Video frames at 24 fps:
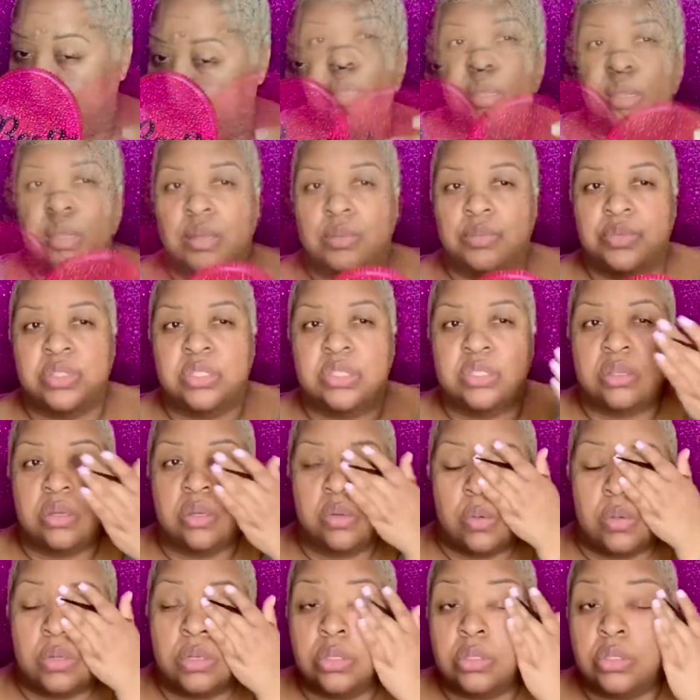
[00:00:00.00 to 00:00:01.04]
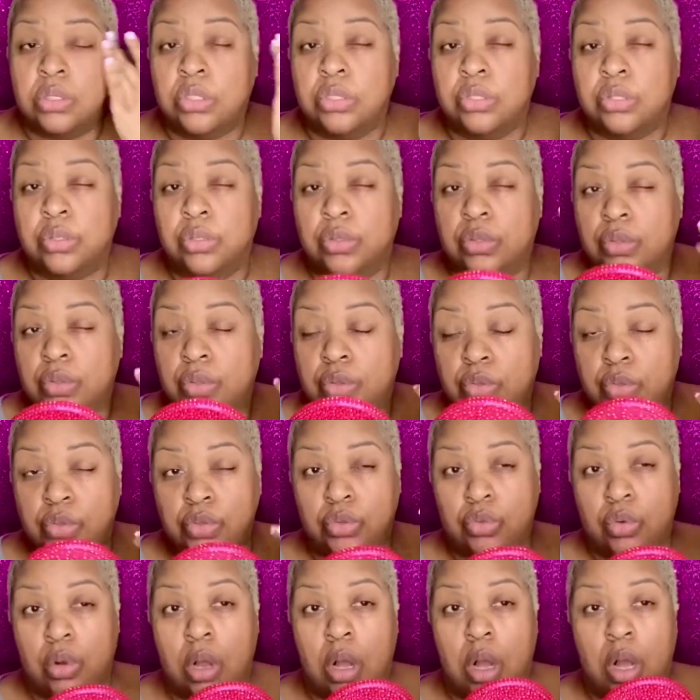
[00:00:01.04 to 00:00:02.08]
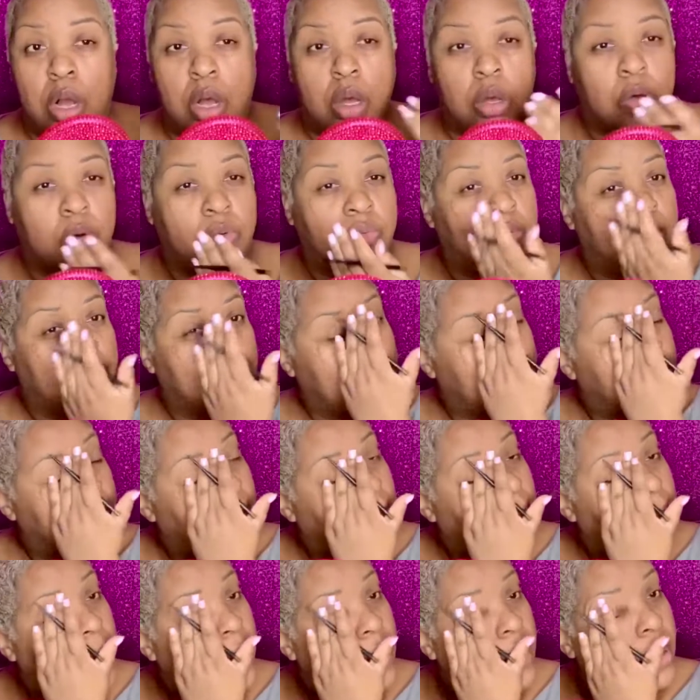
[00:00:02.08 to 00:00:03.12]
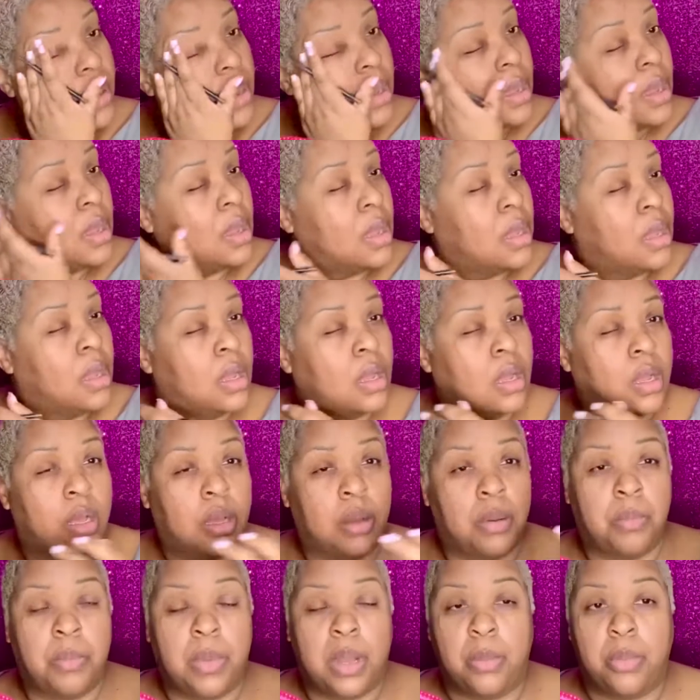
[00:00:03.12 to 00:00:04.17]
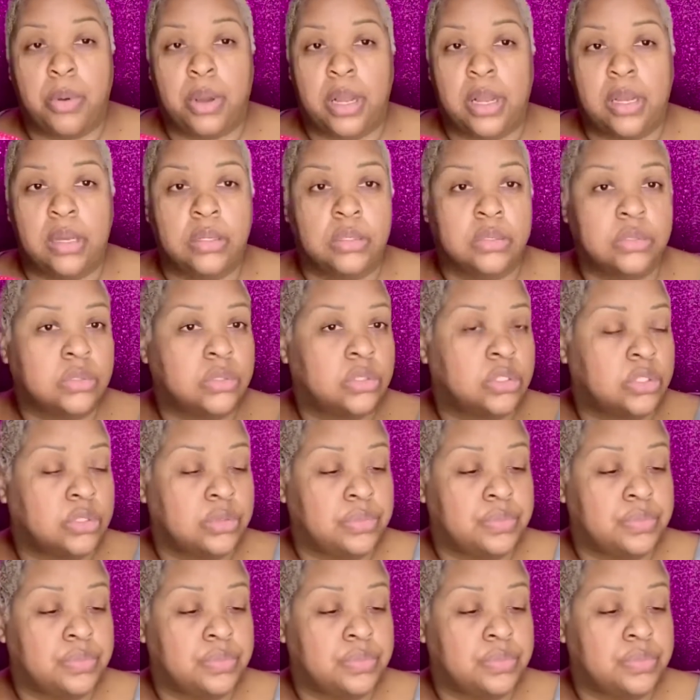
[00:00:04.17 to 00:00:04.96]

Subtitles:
I'm just going to draw over my brows.